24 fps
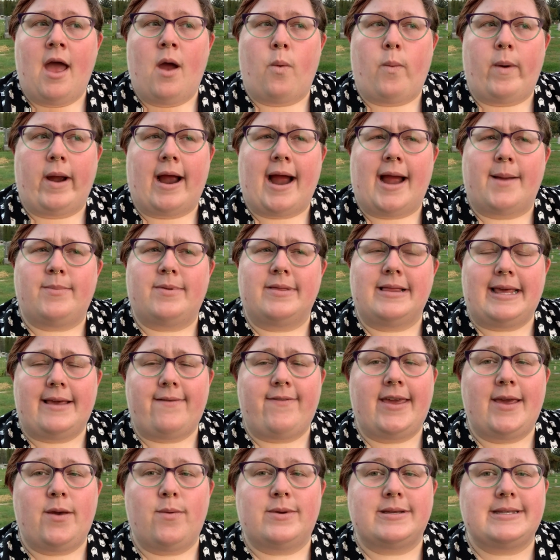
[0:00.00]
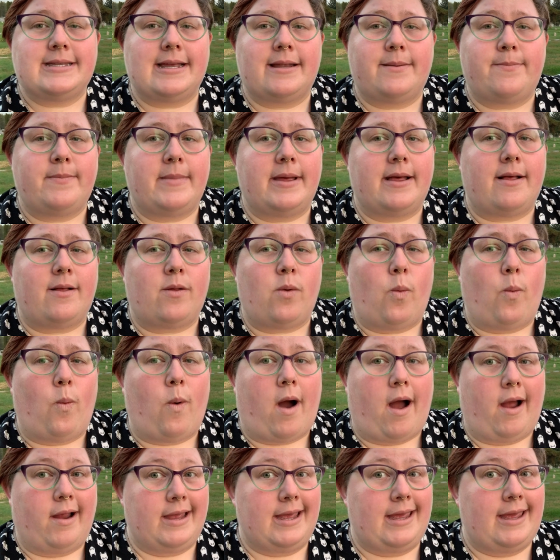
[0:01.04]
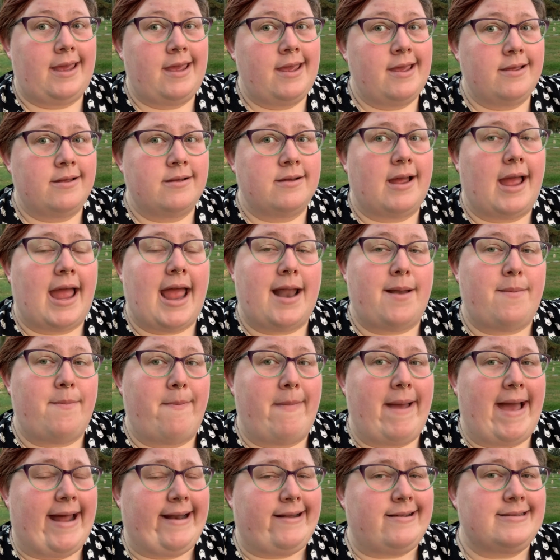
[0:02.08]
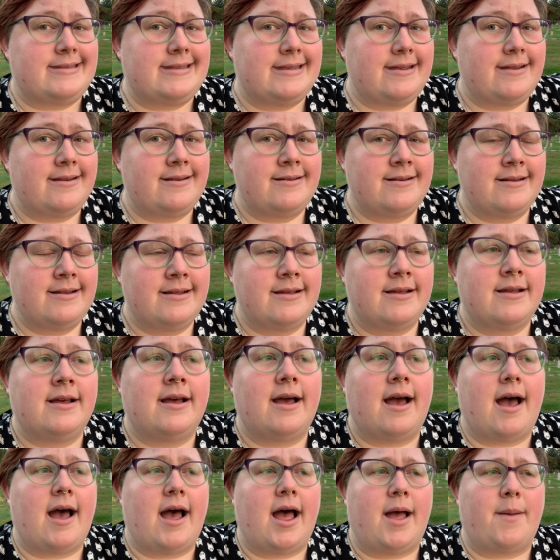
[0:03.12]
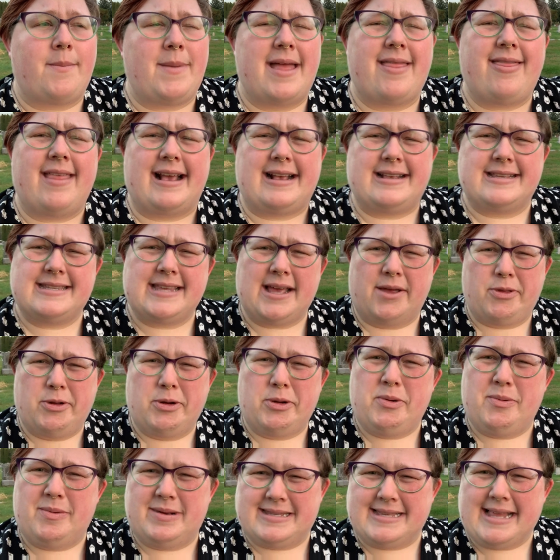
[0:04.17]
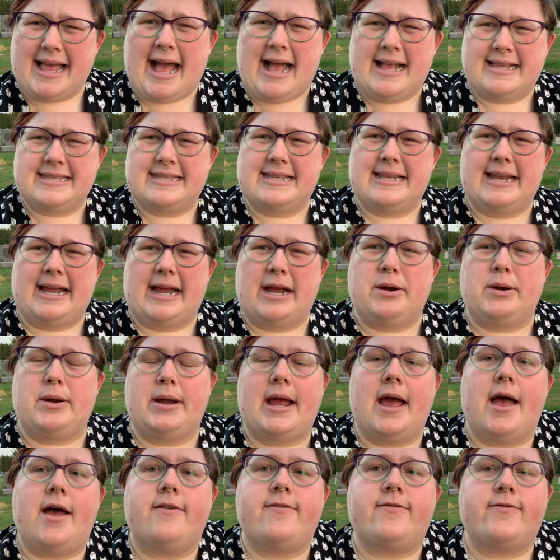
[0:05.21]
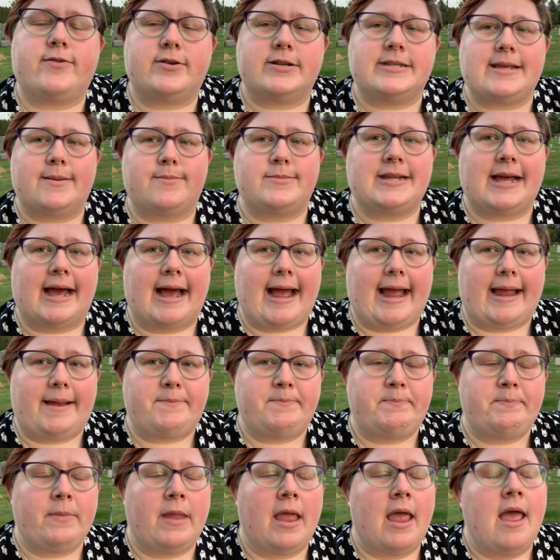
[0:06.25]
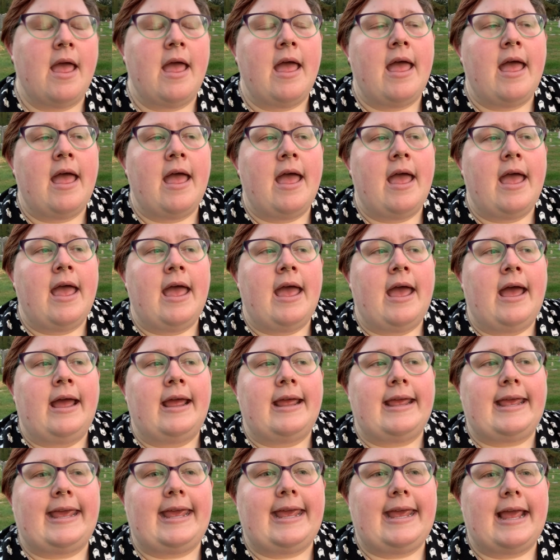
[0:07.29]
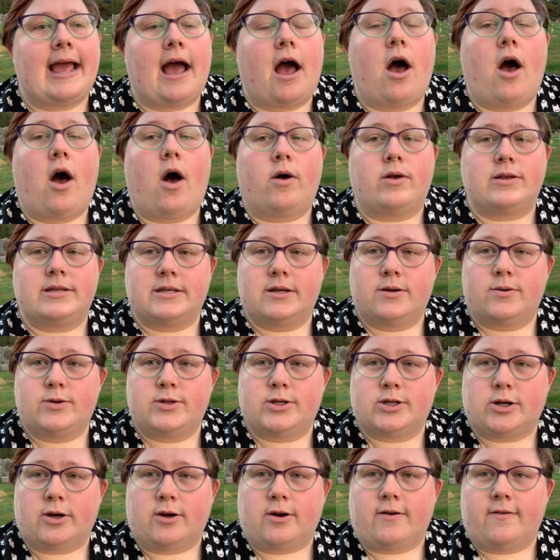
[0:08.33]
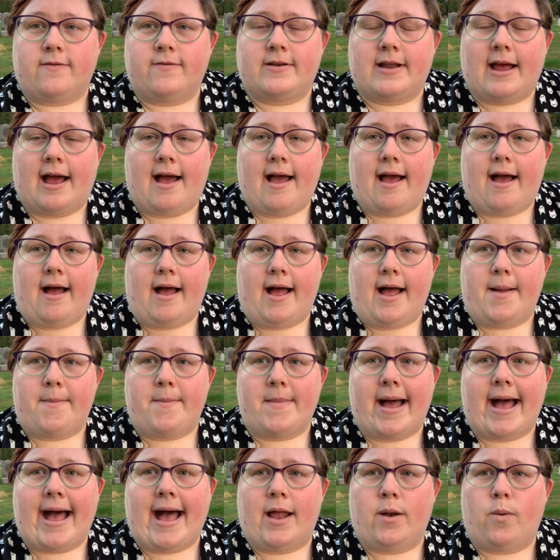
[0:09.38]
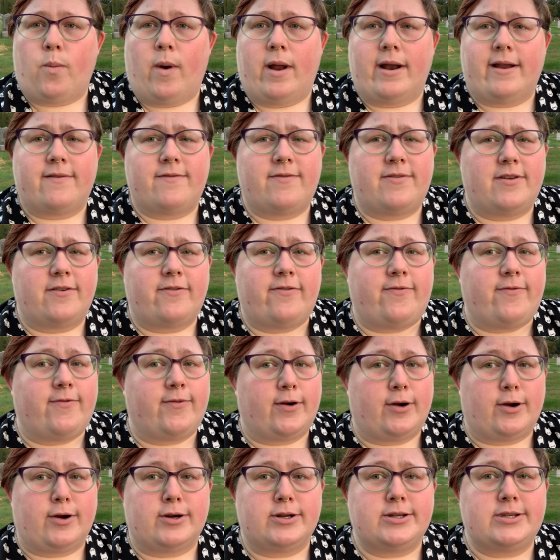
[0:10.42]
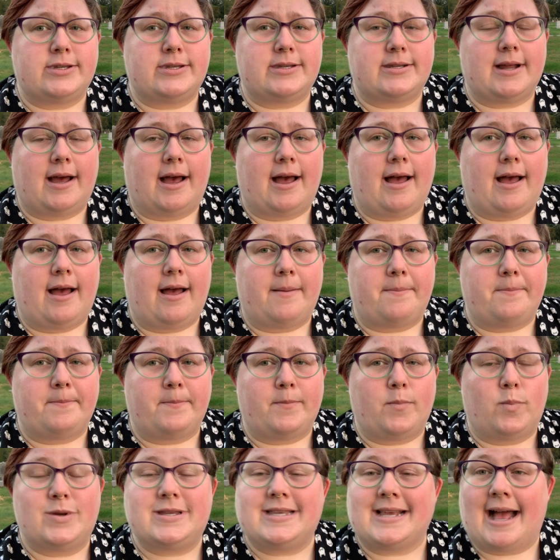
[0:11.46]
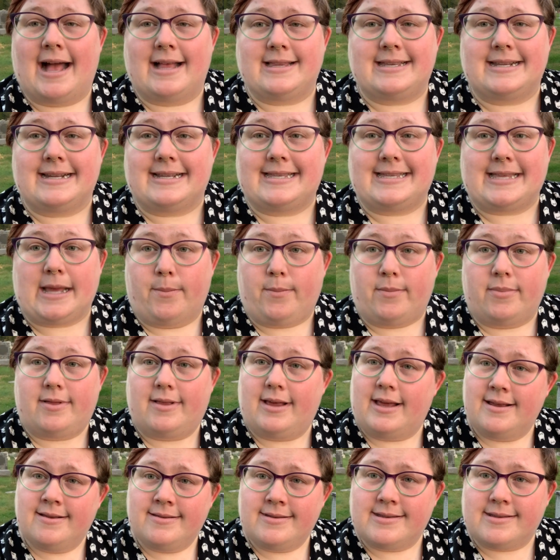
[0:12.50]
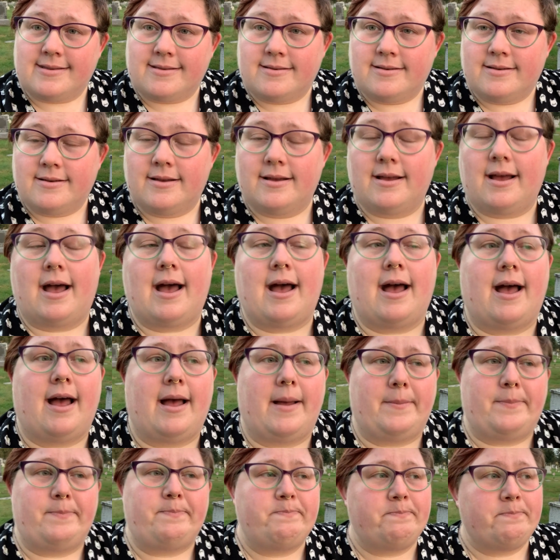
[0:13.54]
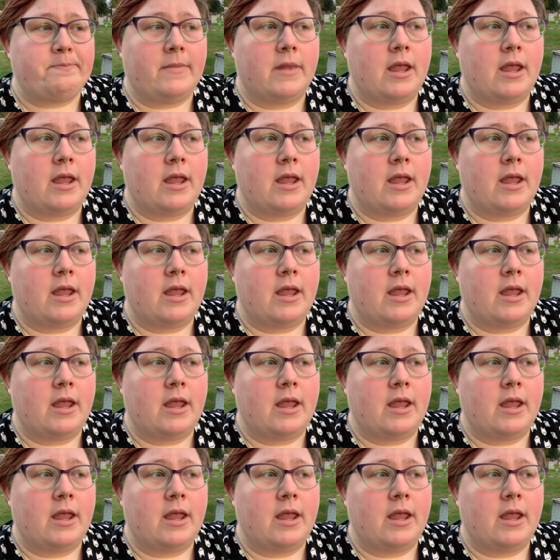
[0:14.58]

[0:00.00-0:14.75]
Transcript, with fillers: where I believe he was in Milwaukee and Madison um, and like southern Wisconsin area for some time. He also served um, on one of the first um, Wisconsin assemblies. Um,